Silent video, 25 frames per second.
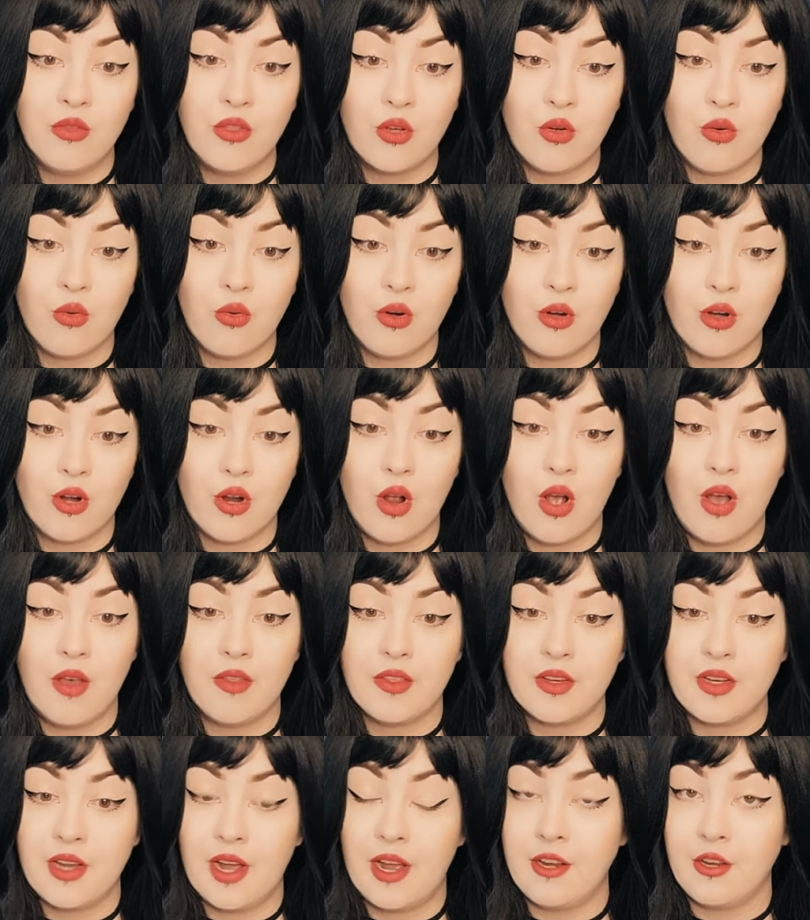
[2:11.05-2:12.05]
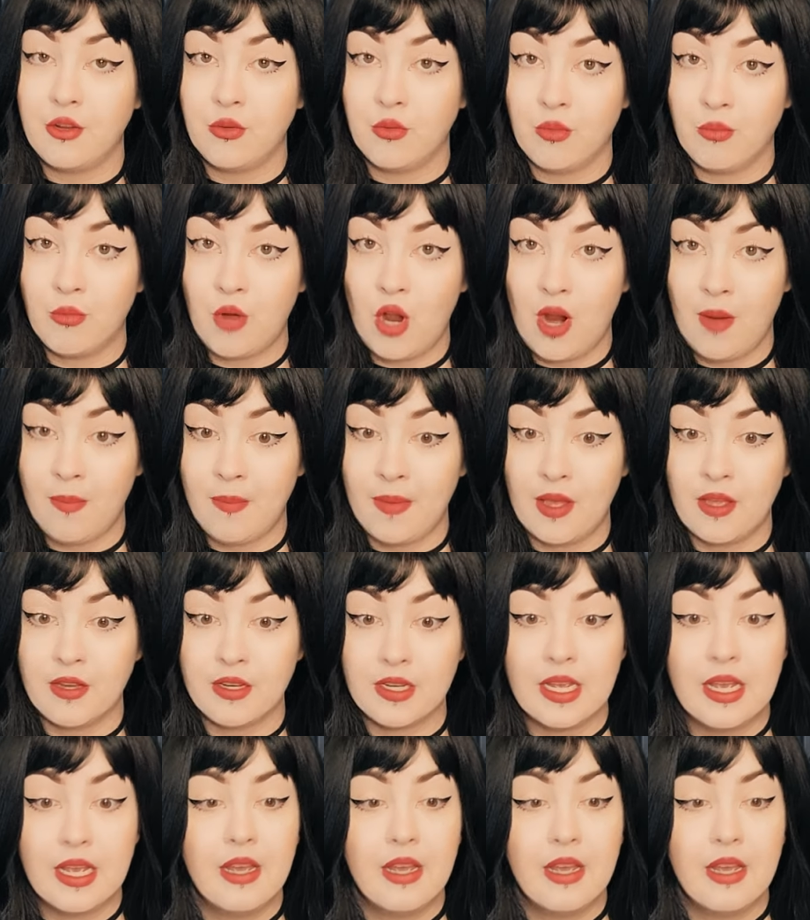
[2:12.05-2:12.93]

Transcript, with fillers: the corner on the dining room carpet.